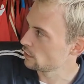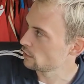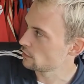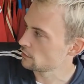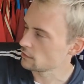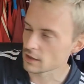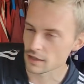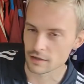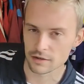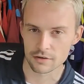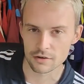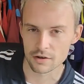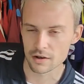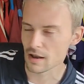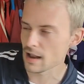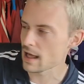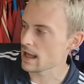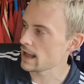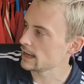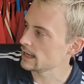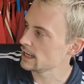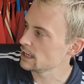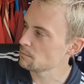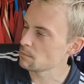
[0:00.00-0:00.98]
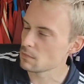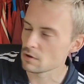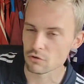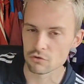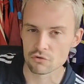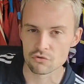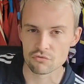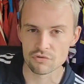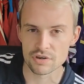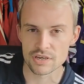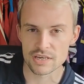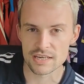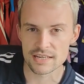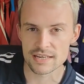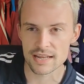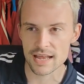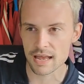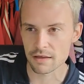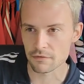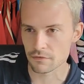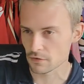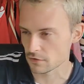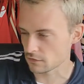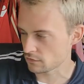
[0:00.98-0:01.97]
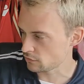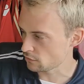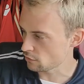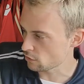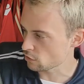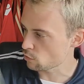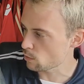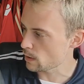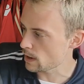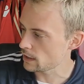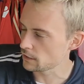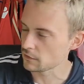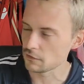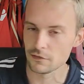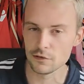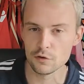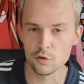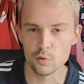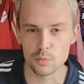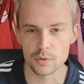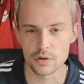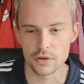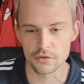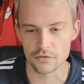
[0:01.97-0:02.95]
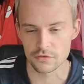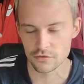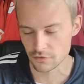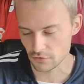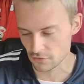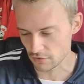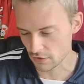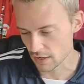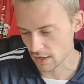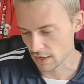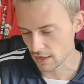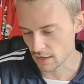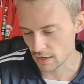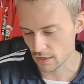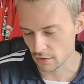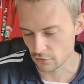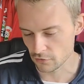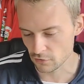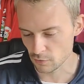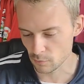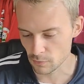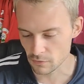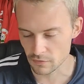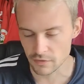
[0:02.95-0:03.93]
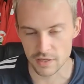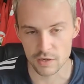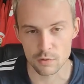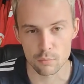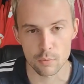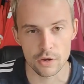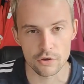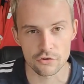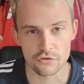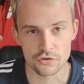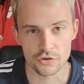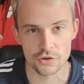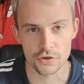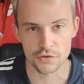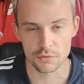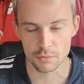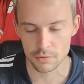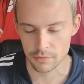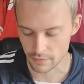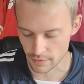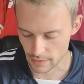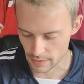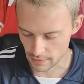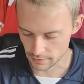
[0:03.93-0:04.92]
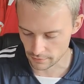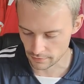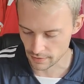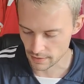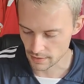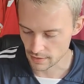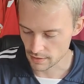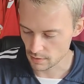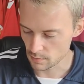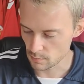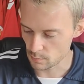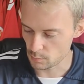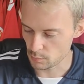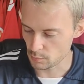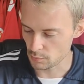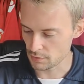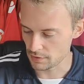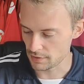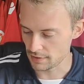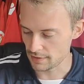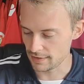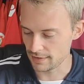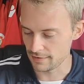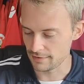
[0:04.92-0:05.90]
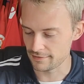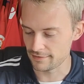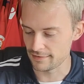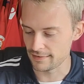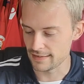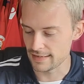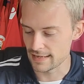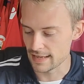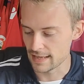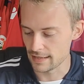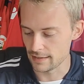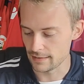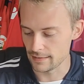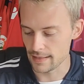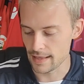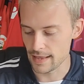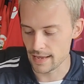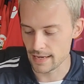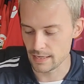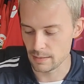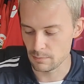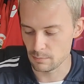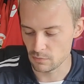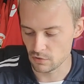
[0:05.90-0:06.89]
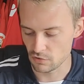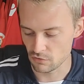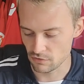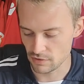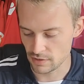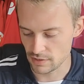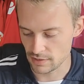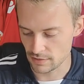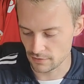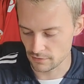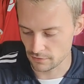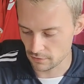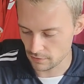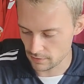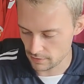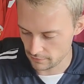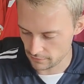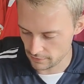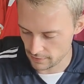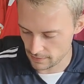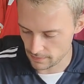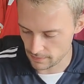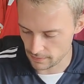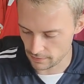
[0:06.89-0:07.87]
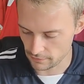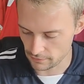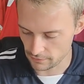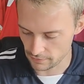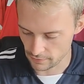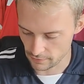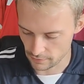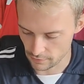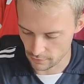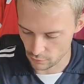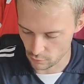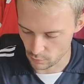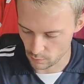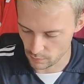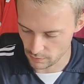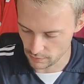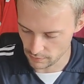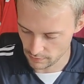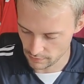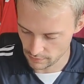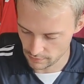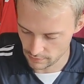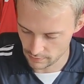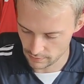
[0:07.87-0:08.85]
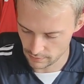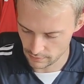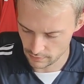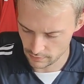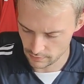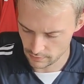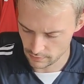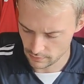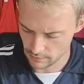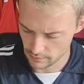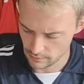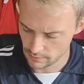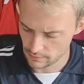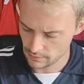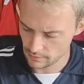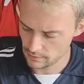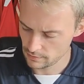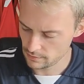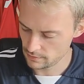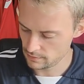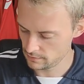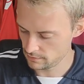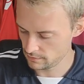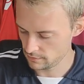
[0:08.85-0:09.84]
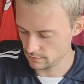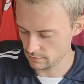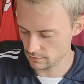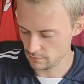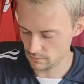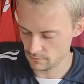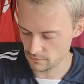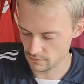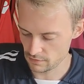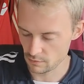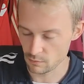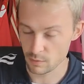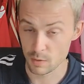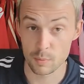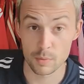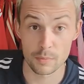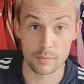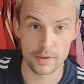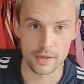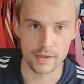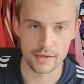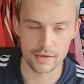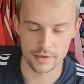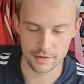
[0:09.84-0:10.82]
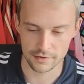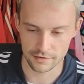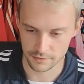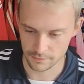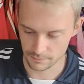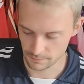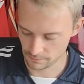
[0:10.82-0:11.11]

that lime green effort. Not quite as luminescent as some of the away shirts that we've had, but it is the lime green. So let's get this open. I'm very well prepared.